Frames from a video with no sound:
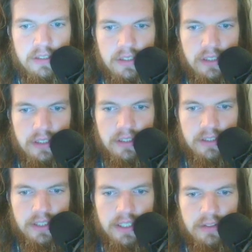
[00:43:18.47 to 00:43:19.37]

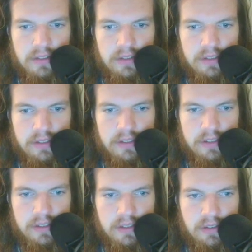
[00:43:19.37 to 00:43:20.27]
And here,
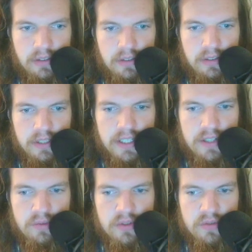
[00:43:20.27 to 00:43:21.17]
all
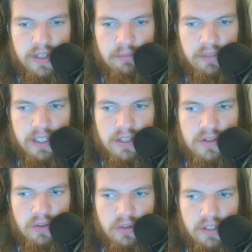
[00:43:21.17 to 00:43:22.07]
this was red bricks
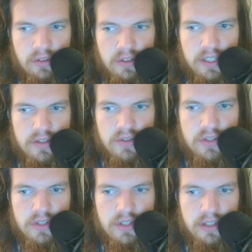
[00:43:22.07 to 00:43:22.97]
turned into
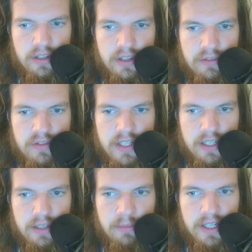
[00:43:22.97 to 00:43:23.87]
this. I have said
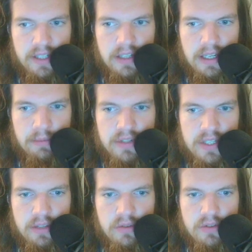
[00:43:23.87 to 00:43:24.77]
it many times
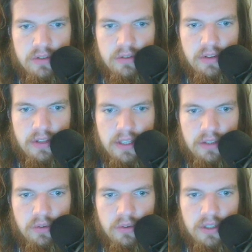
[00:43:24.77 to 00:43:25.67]
now, so I
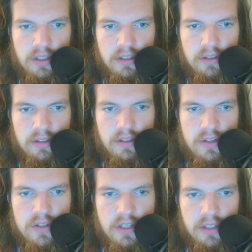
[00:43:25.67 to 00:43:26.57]
think you're
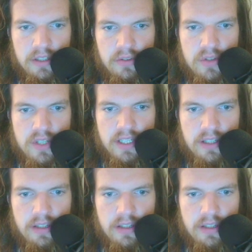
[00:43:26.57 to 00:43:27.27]
starting to see